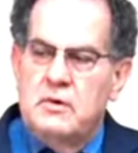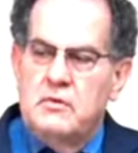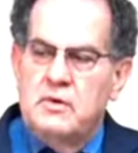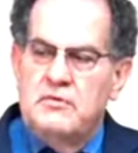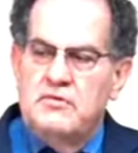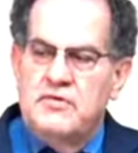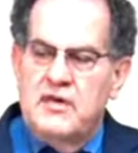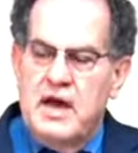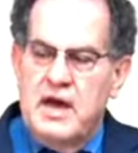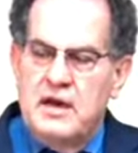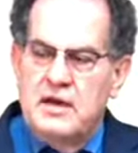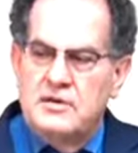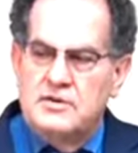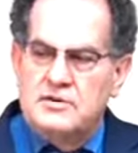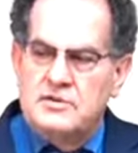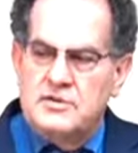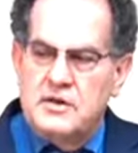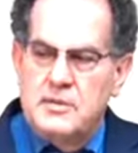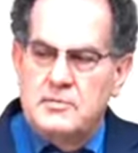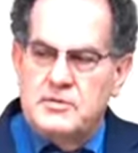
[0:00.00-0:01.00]
what we find
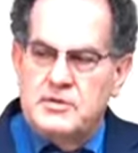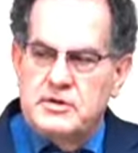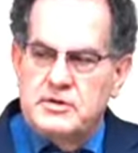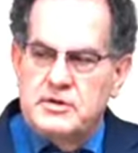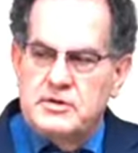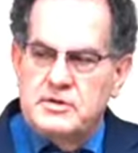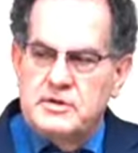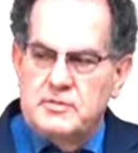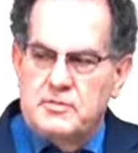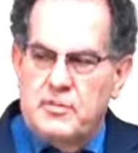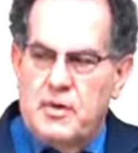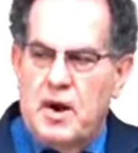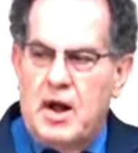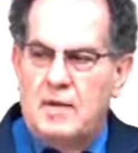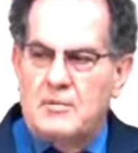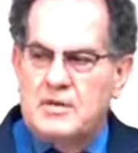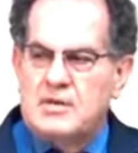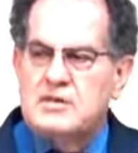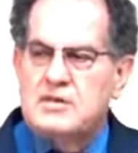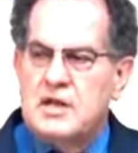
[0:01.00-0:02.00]
in Scripture is the
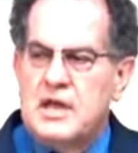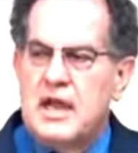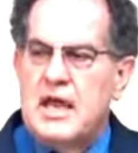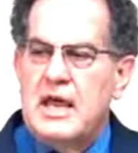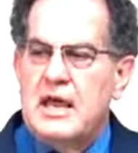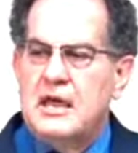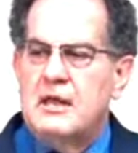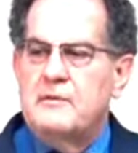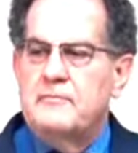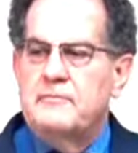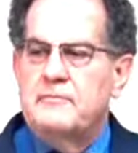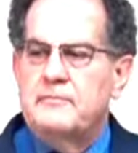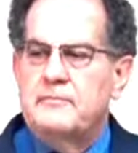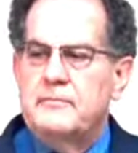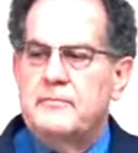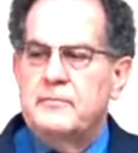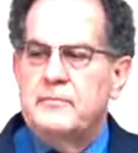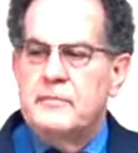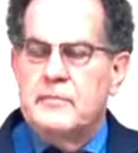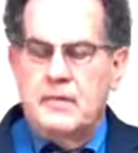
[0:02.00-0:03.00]
promised land.
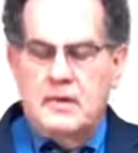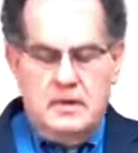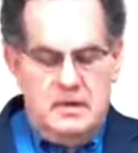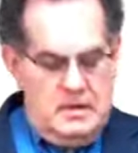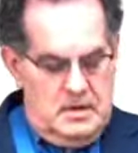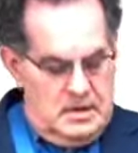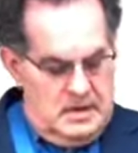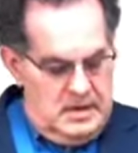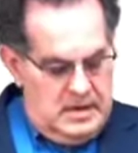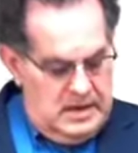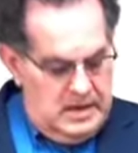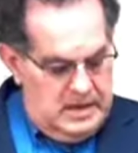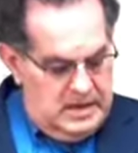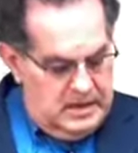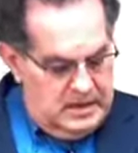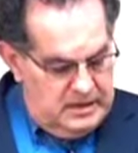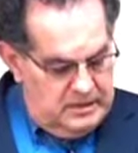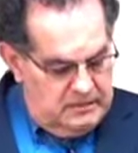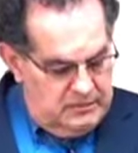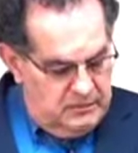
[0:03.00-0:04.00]

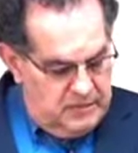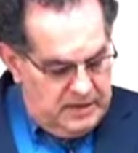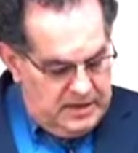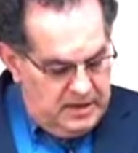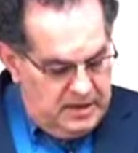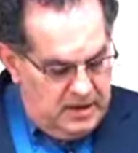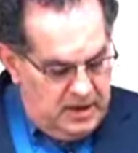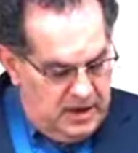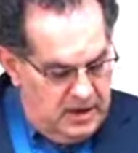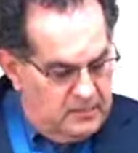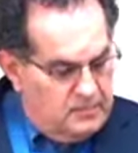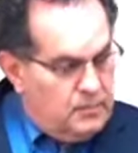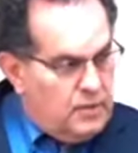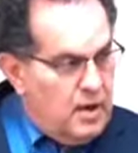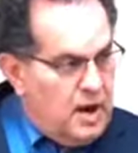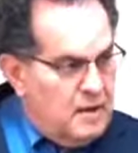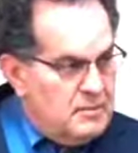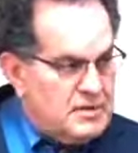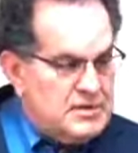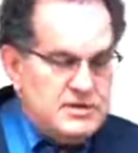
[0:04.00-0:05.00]
And what God
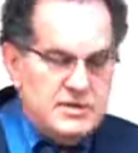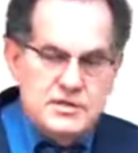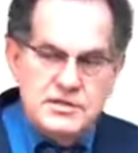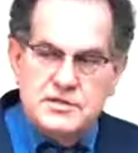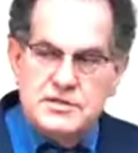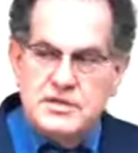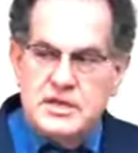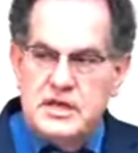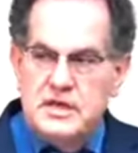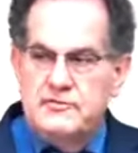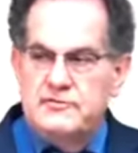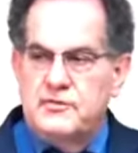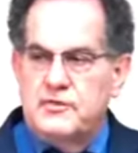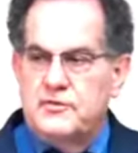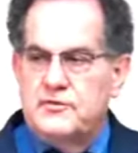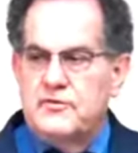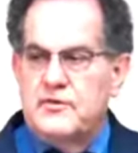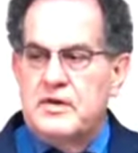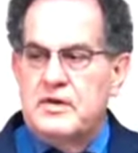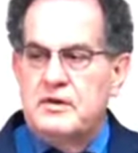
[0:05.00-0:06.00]
promises, He
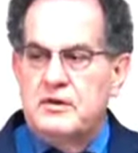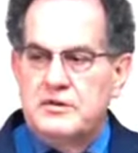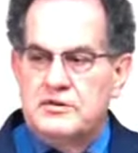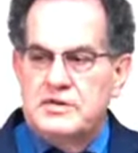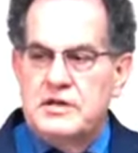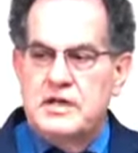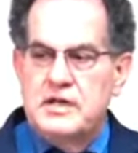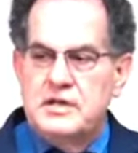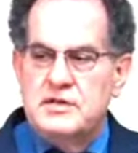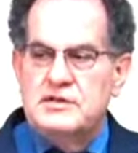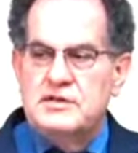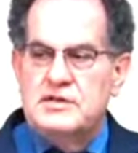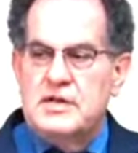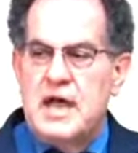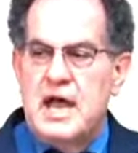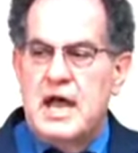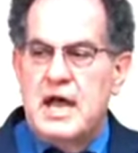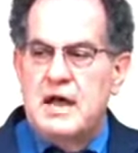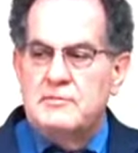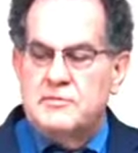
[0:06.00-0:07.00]
fulfills in His
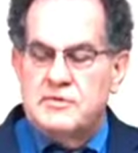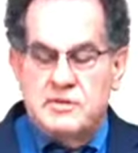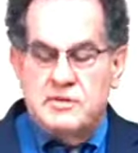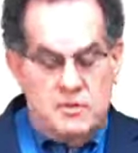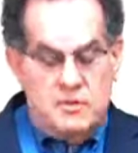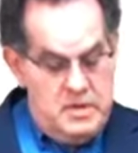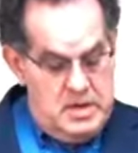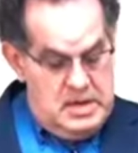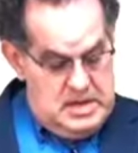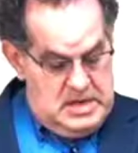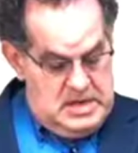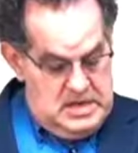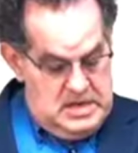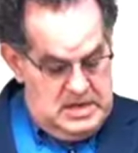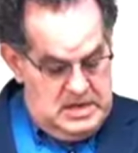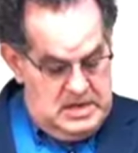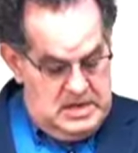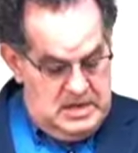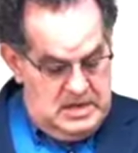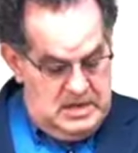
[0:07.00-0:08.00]
time. So
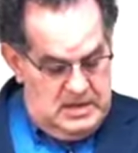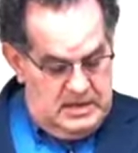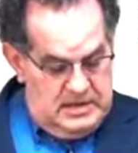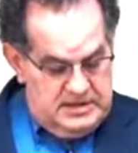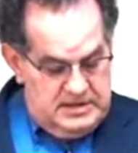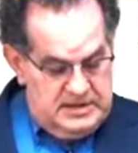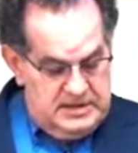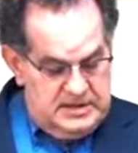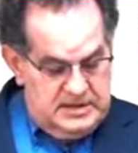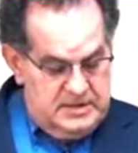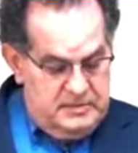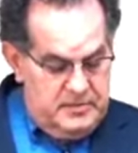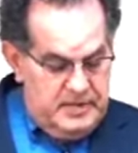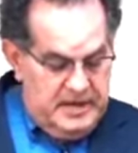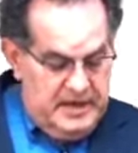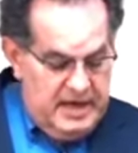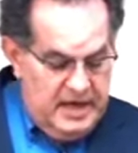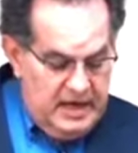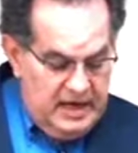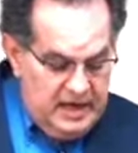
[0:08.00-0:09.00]
this is the
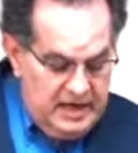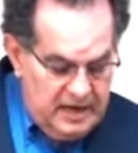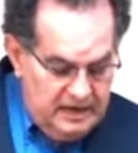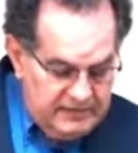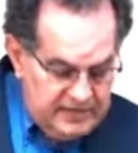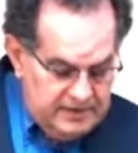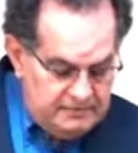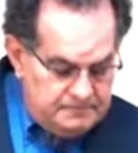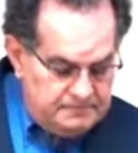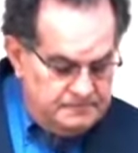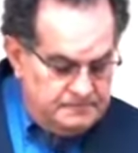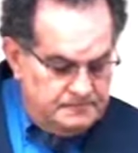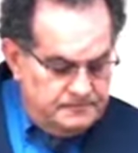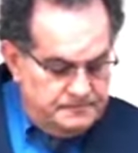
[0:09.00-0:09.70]
beginning of it.